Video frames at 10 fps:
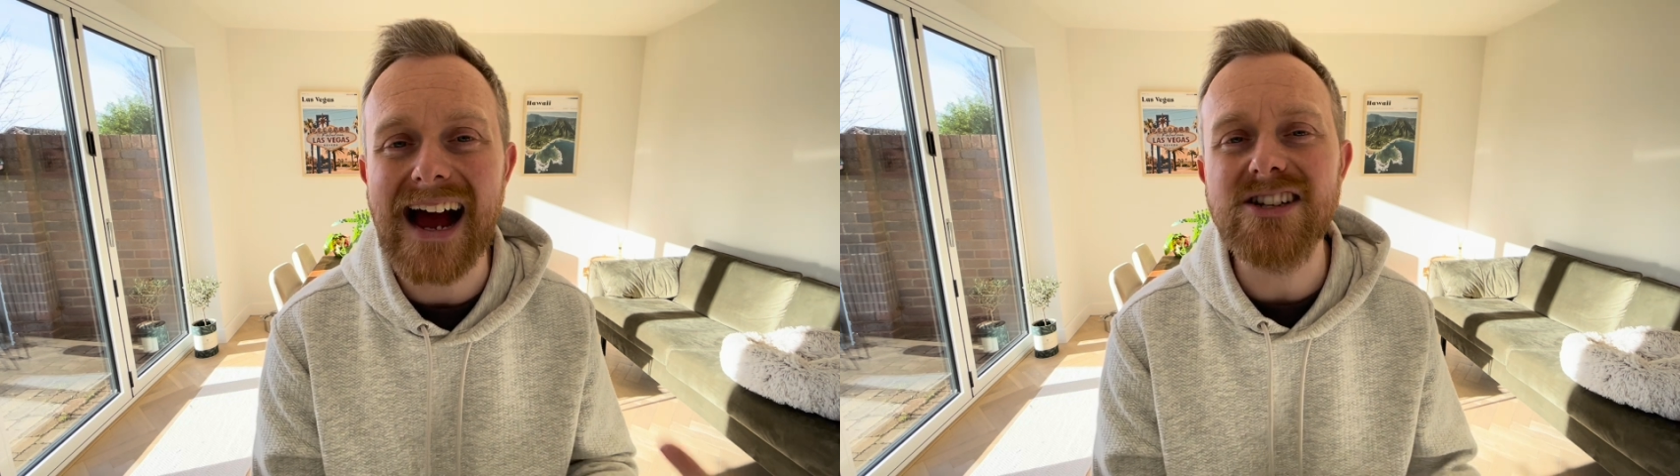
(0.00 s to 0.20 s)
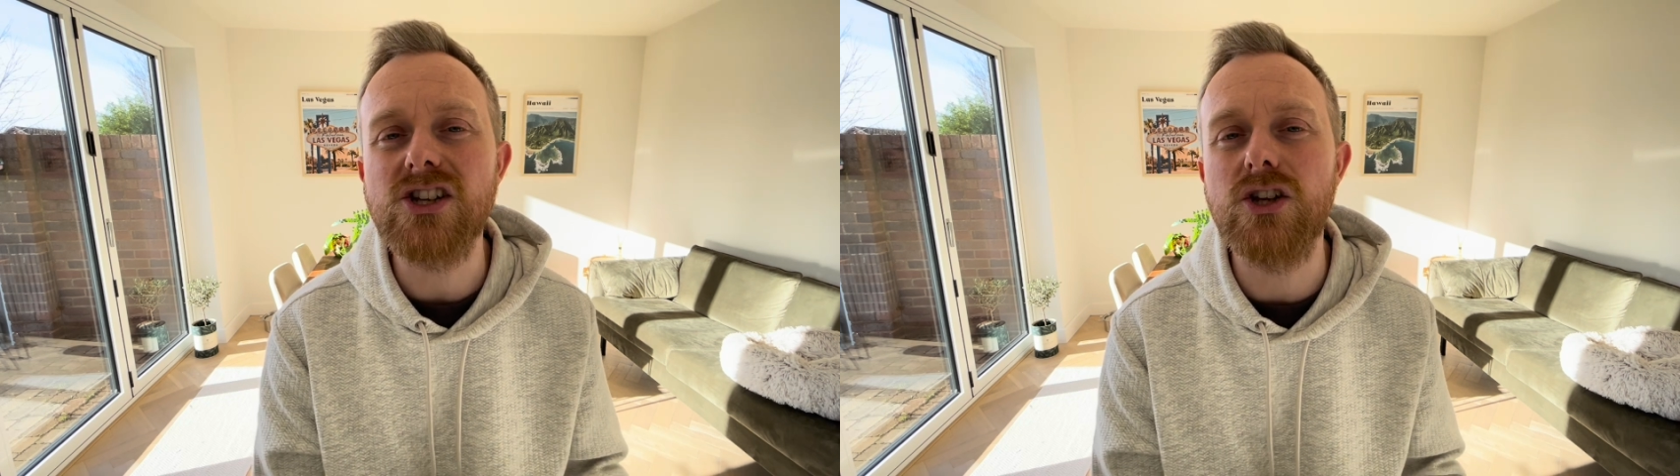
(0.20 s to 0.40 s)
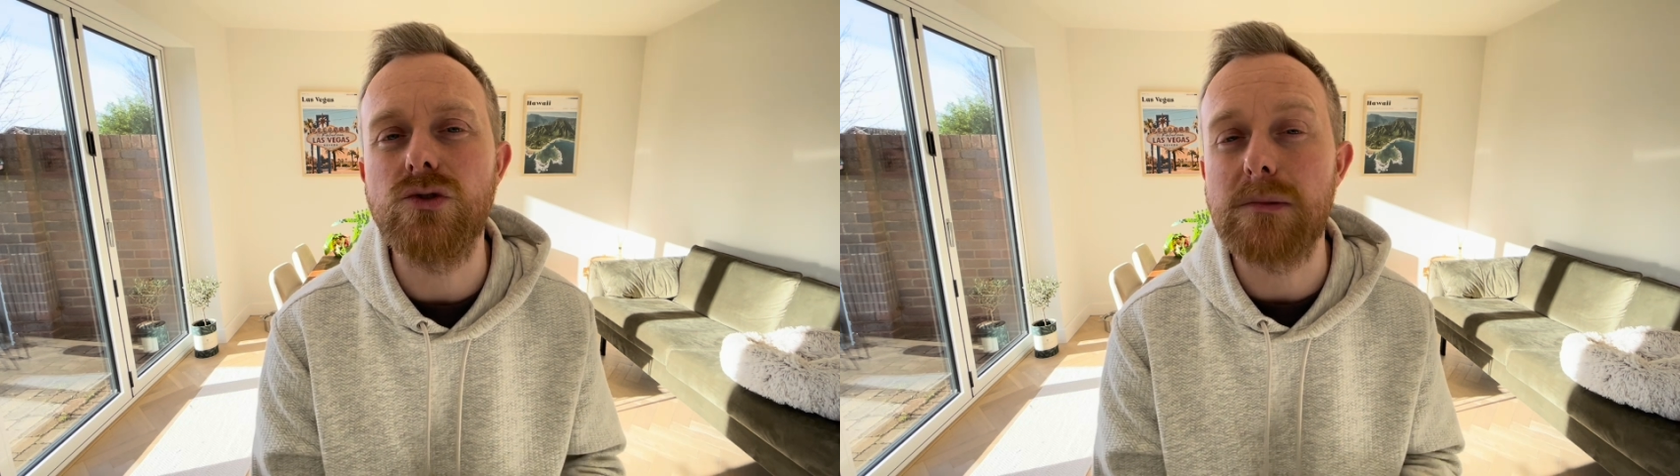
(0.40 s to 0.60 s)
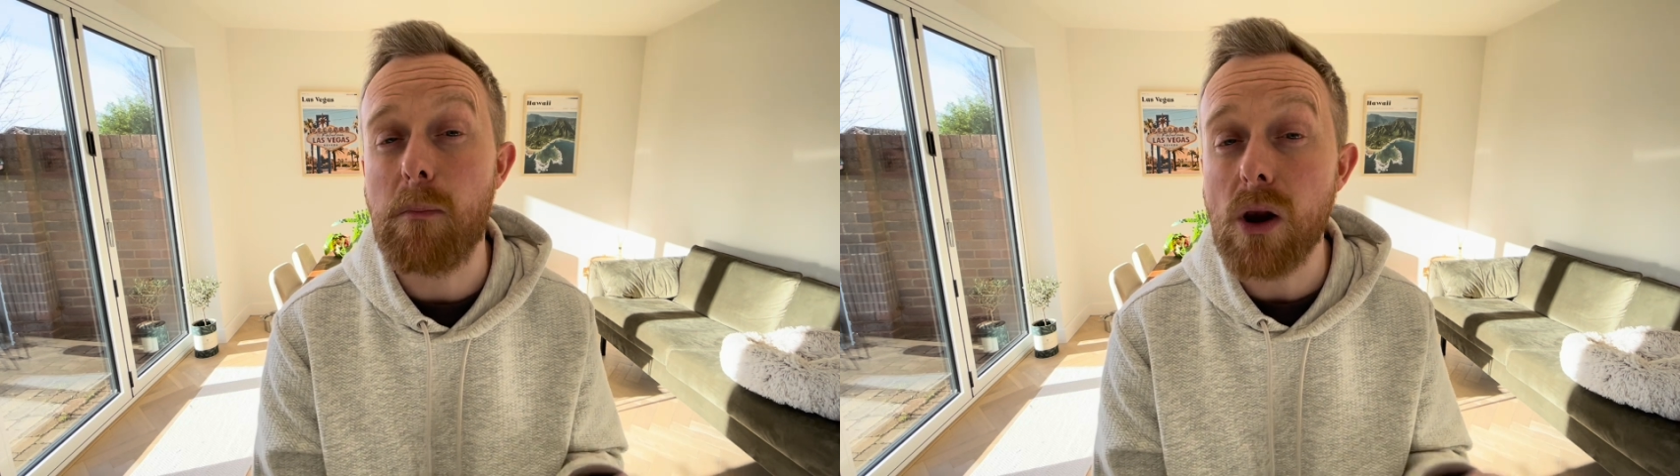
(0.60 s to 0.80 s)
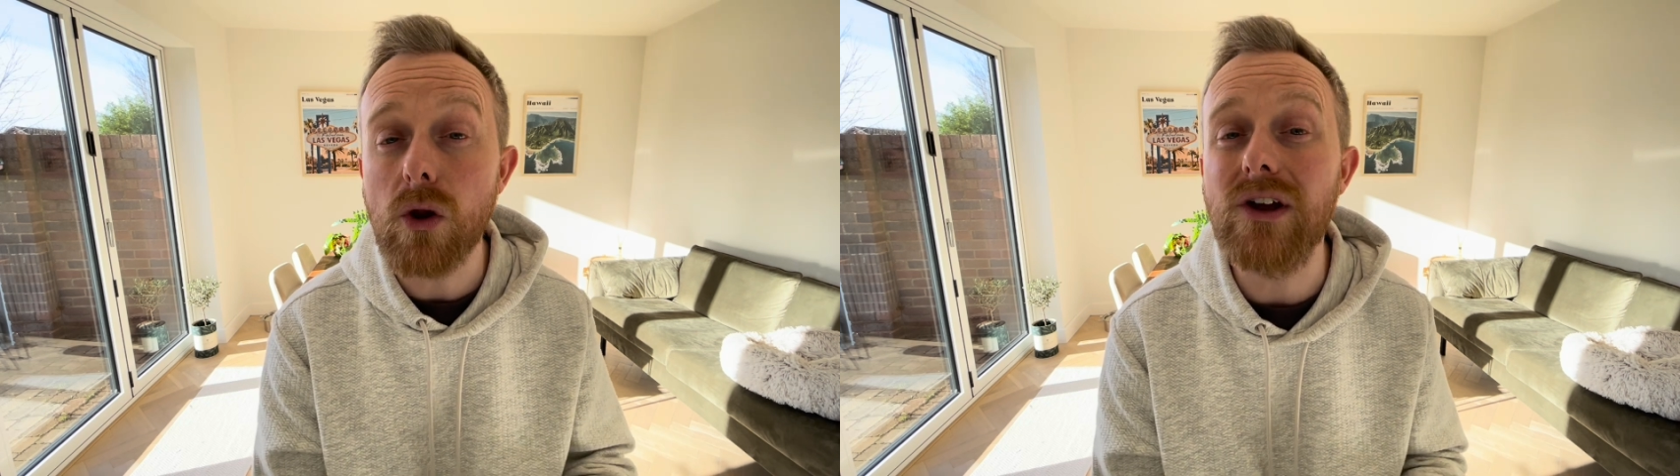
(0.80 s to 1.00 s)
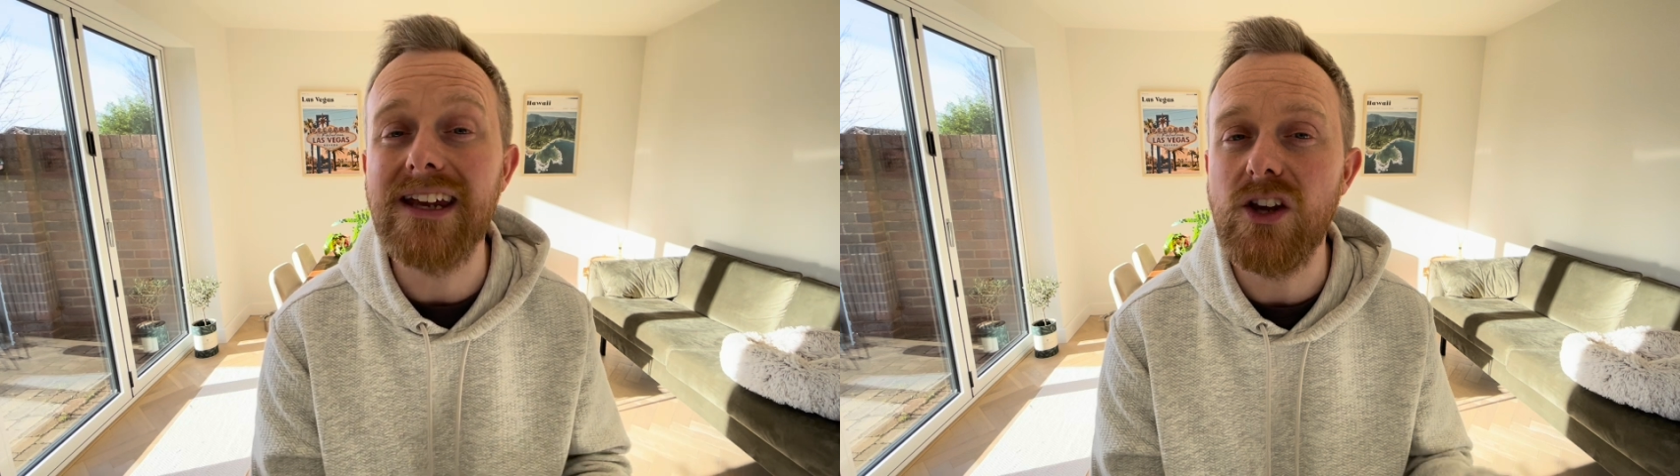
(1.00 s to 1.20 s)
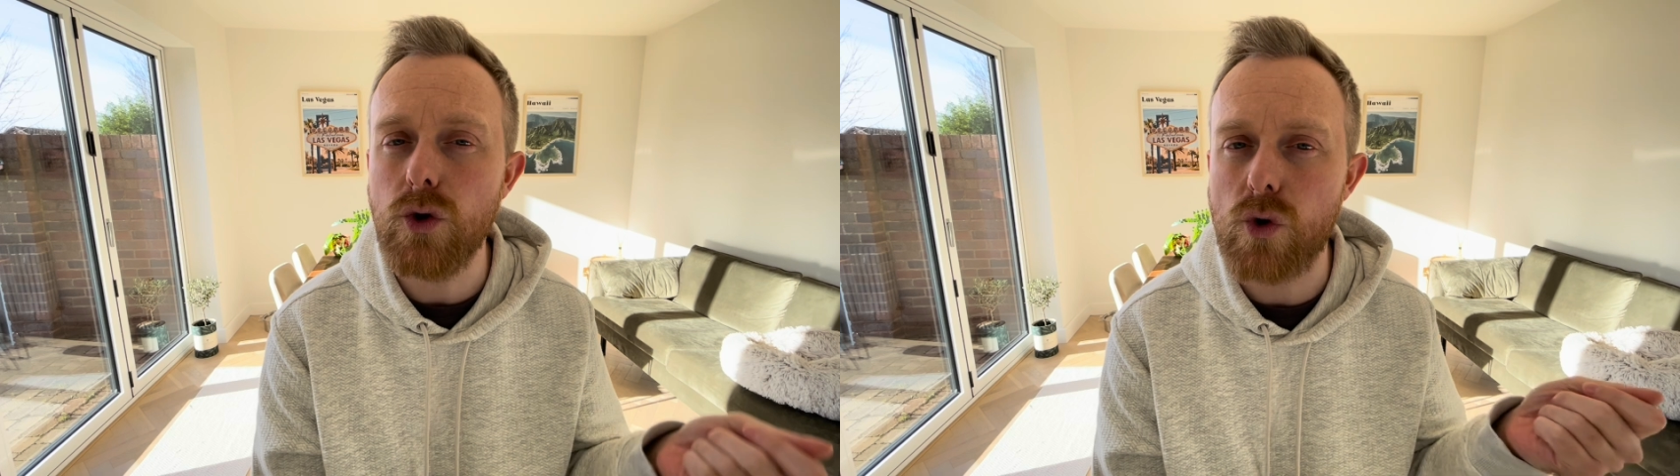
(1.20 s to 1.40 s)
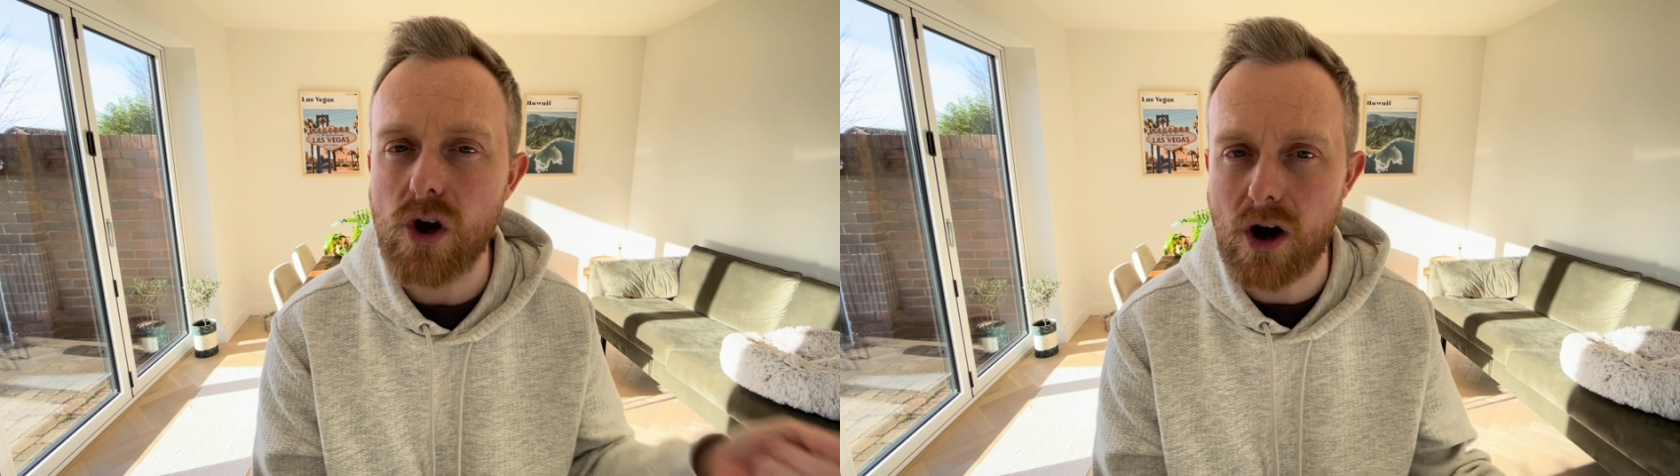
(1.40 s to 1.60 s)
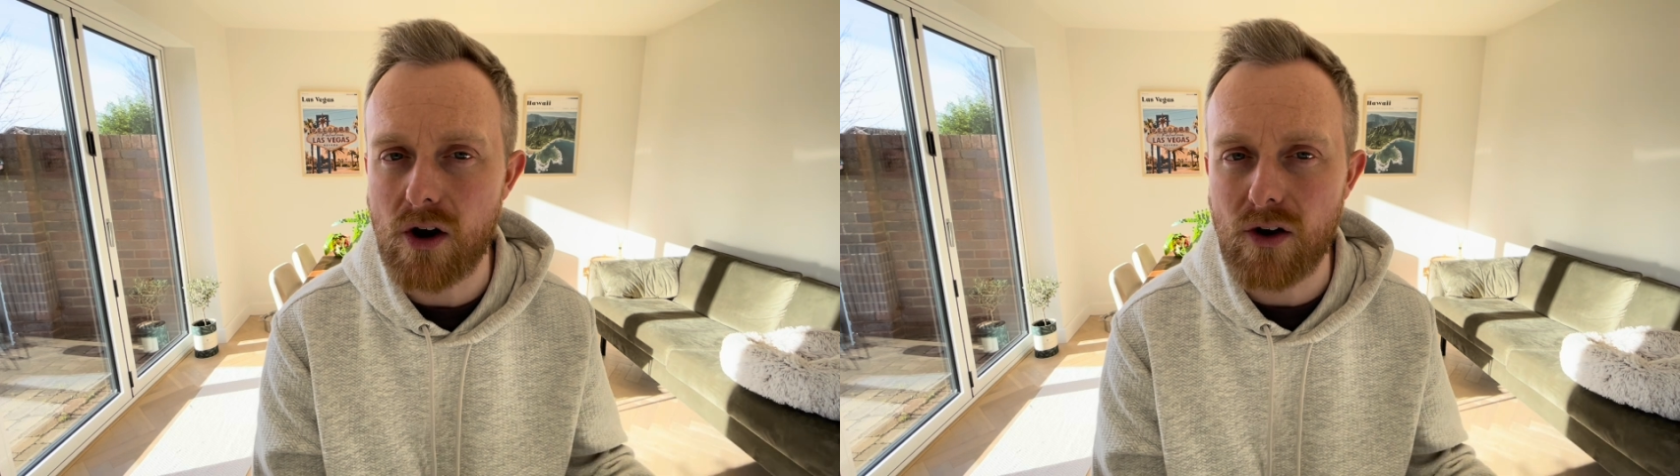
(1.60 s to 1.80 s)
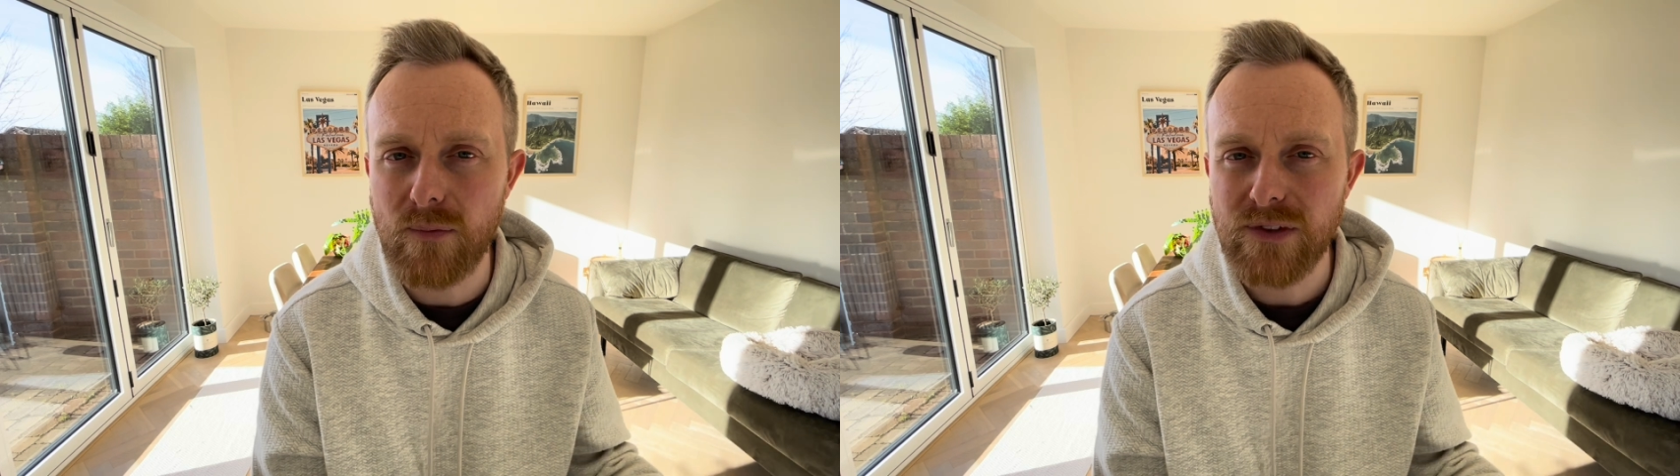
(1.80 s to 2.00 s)
ask you to plug in your
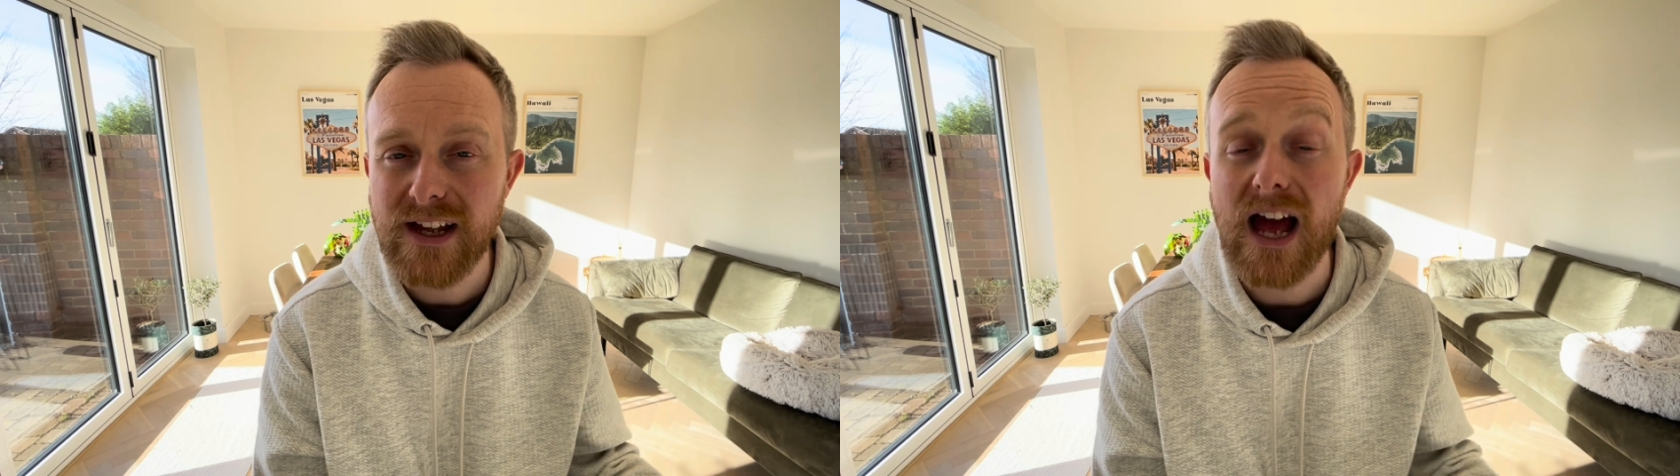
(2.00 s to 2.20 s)
car,